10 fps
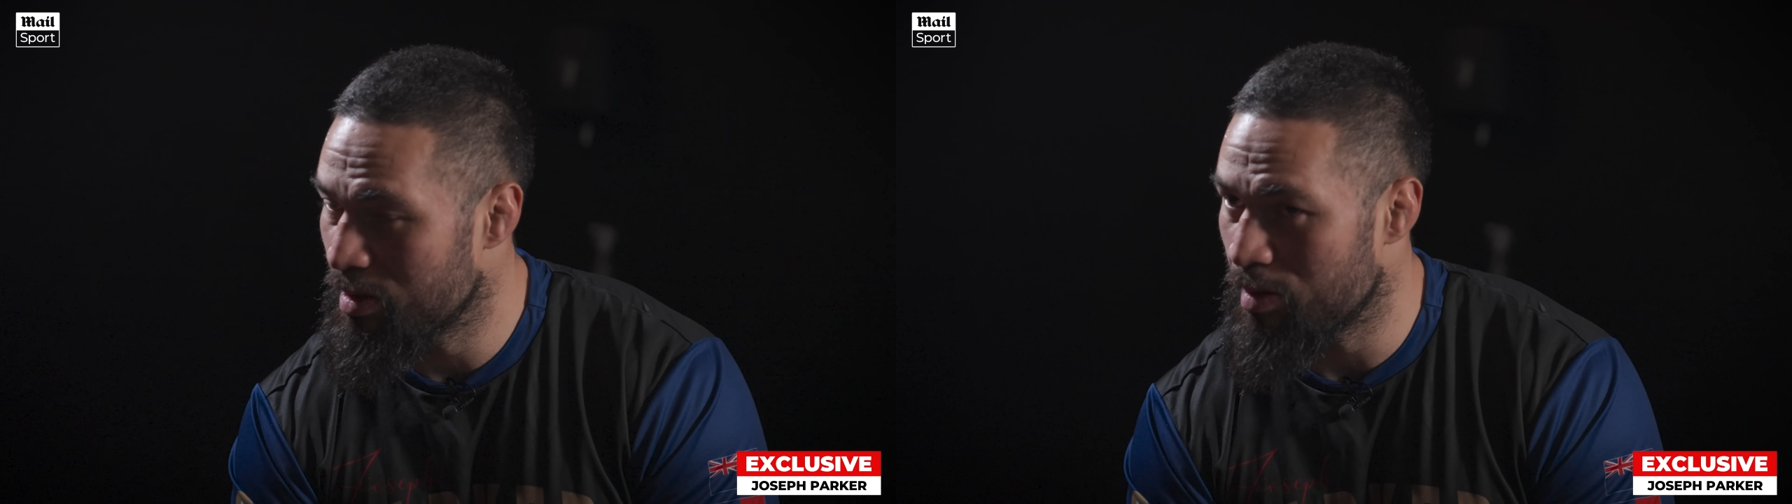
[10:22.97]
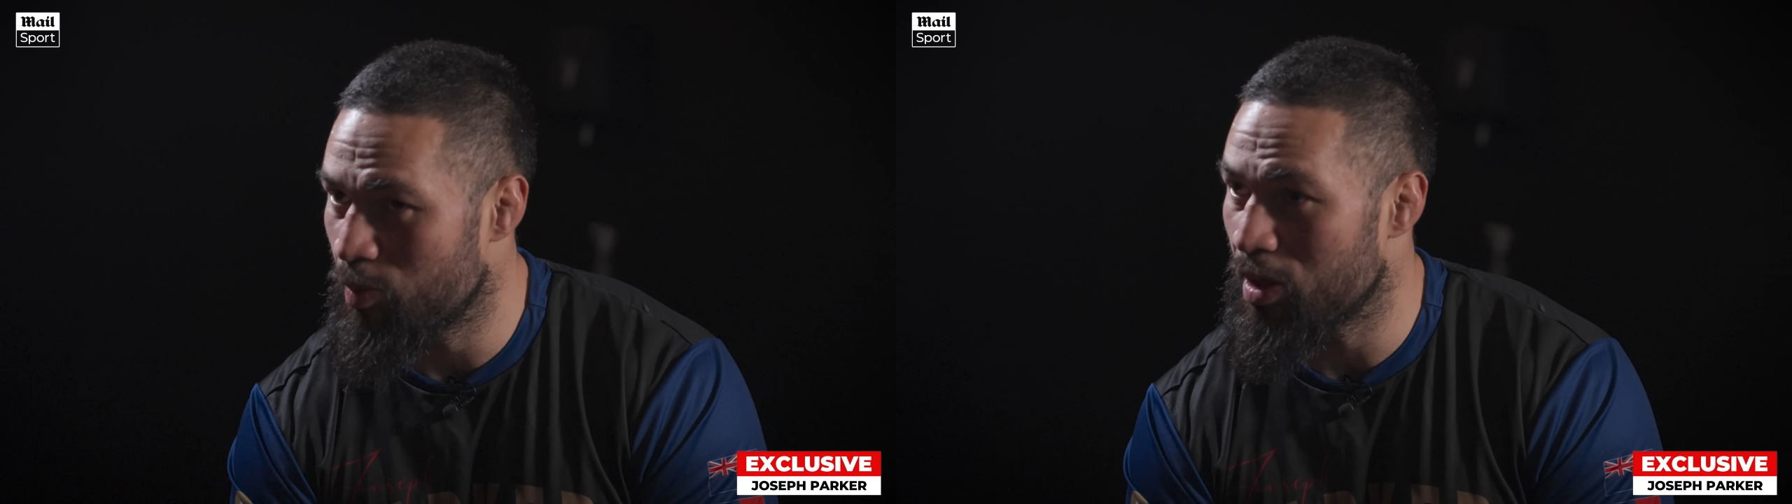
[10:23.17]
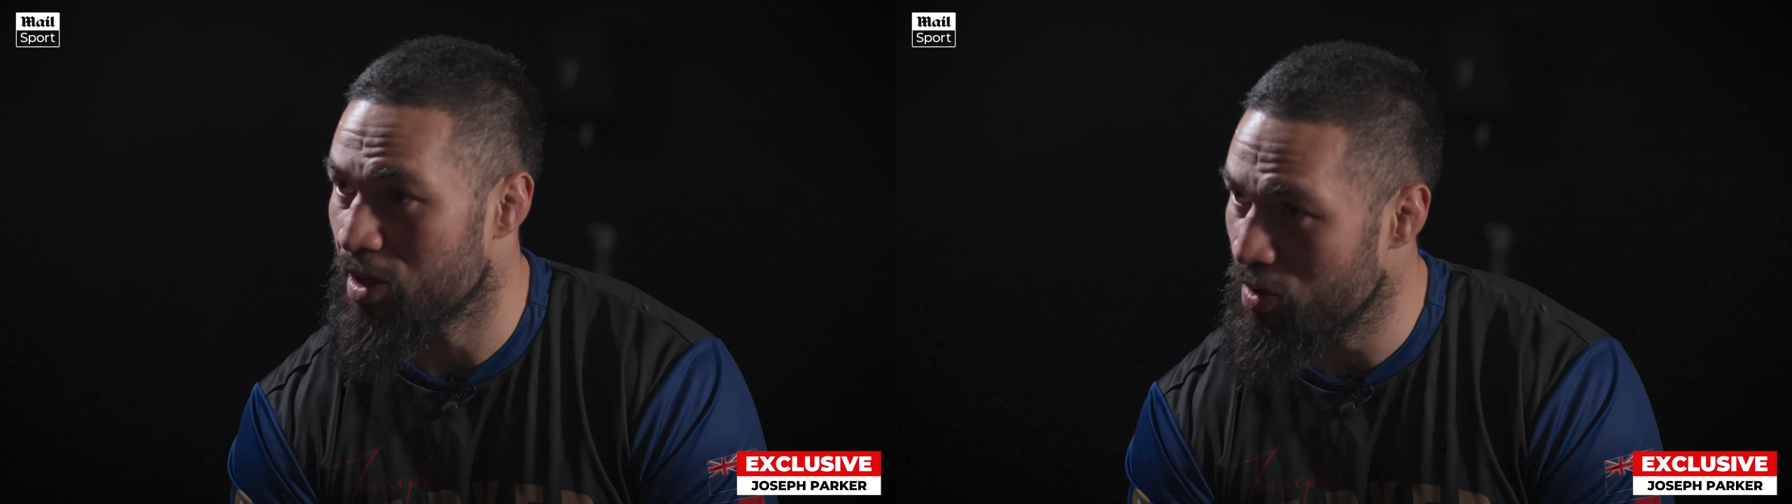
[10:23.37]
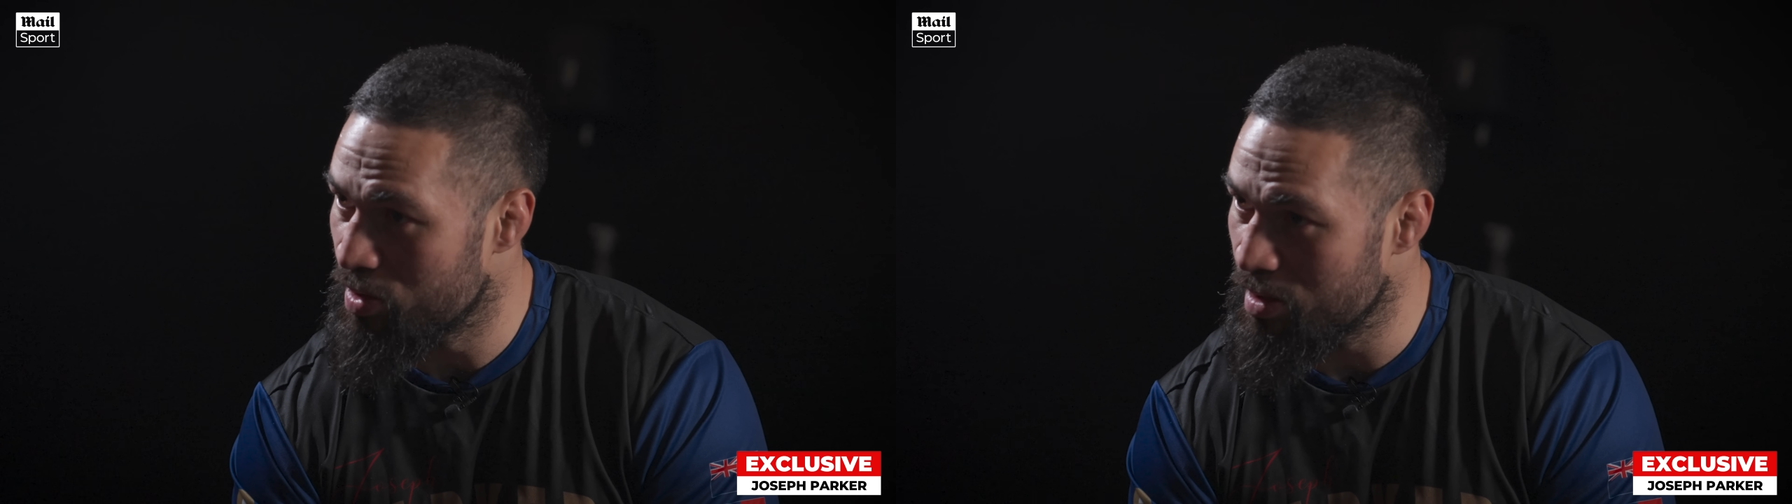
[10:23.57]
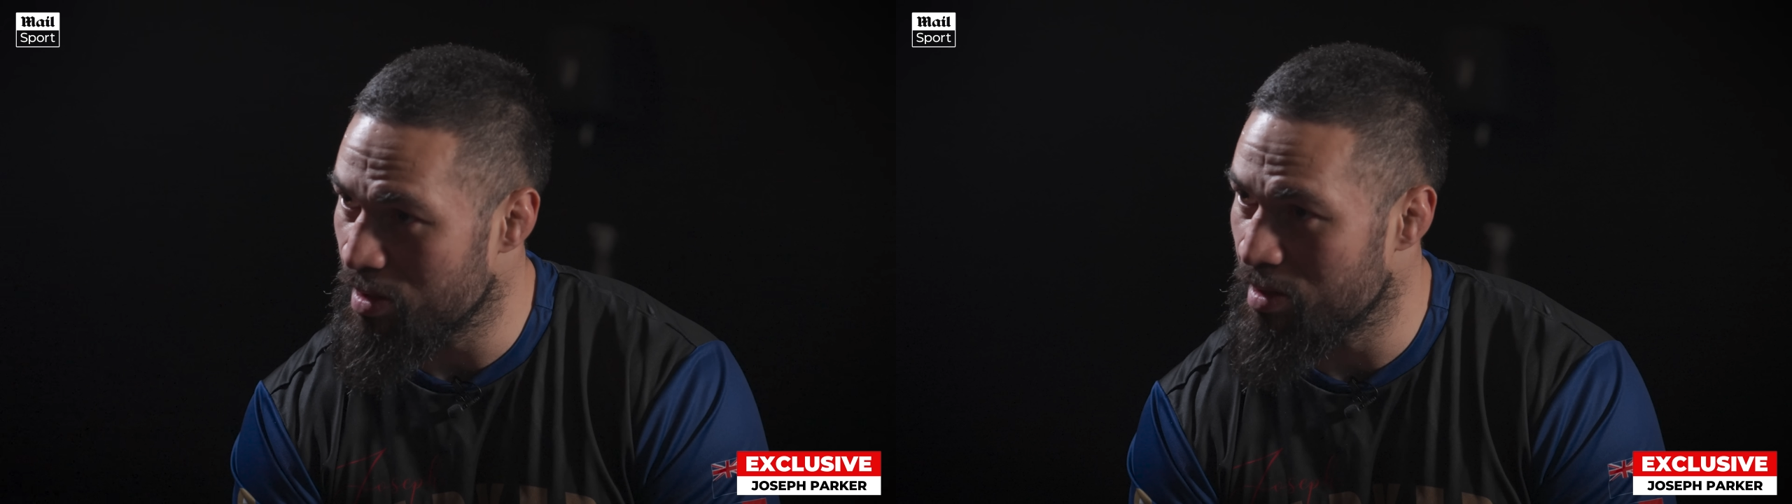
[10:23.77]
Dubois,
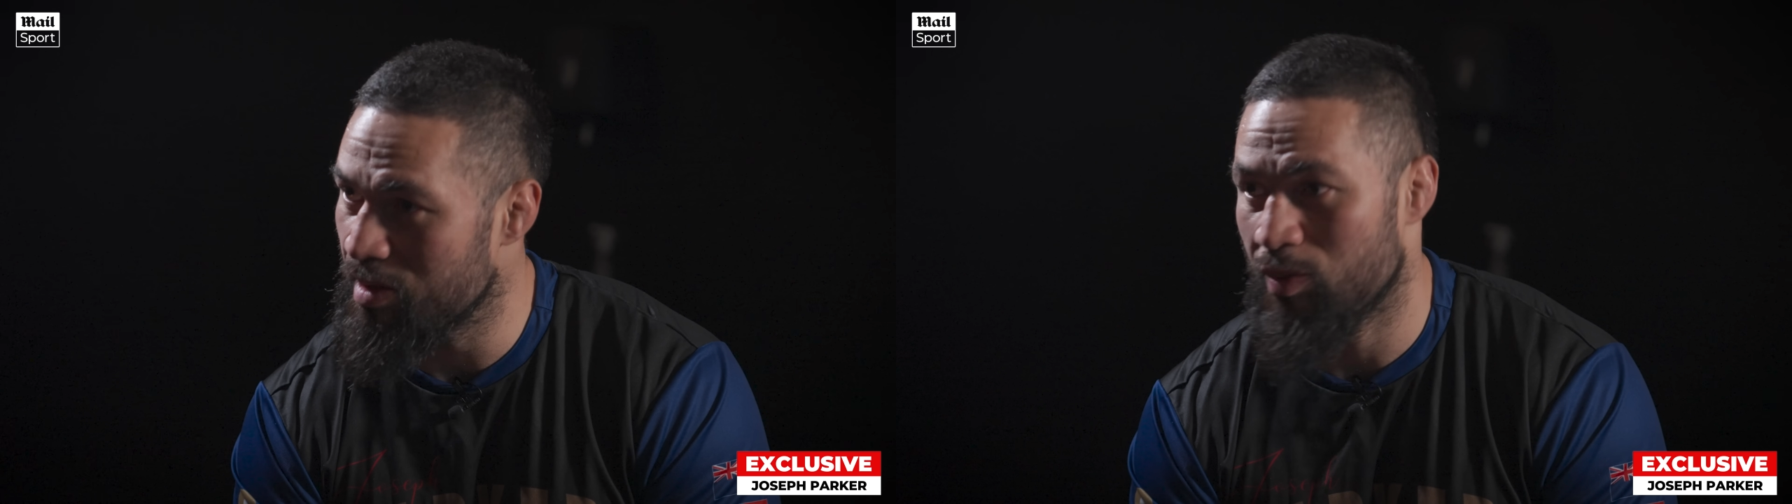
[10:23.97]
Usyk, and